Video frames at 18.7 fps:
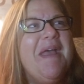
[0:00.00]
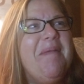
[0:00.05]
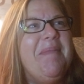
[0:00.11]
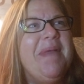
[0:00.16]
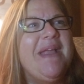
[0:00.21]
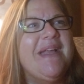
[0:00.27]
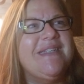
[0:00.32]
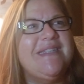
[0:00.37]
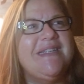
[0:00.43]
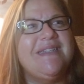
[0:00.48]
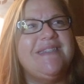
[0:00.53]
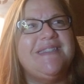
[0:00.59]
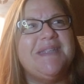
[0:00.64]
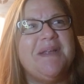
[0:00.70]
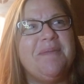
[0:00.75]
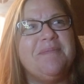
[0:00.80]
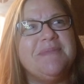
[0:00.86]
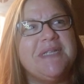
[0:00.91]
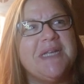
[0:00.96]
because it's
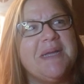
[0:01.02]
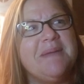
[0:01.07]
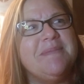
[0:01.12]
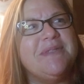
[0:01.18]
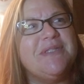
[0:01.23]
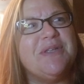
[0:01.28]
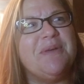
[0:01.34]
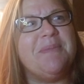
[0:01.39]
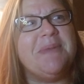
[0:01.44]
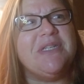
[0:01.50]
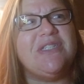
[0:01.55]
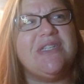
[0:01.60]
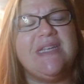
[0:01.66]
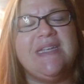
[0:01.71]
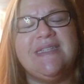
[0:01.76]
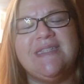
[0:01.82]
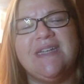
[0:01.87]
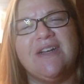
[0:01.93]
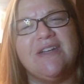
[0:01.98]
sometimes so much
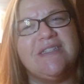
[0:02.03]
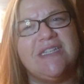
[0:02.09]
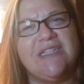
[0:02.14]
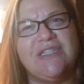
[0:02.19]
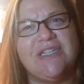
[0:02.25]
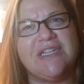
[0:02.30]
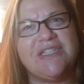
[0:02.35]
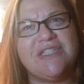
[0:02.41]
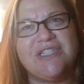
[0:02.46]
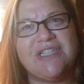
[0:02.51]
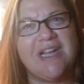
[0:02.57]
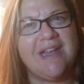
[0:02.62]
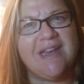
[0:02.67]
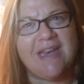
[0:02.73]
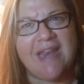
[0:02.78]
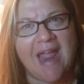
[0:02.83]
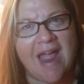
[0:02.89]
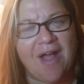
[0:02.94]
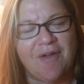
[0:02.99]
easier to just
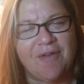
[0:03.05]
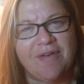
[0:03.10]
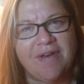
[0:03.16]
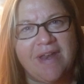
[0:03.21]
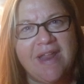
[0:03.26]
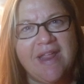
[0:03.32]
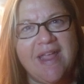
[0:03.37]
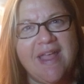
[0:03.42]
shut down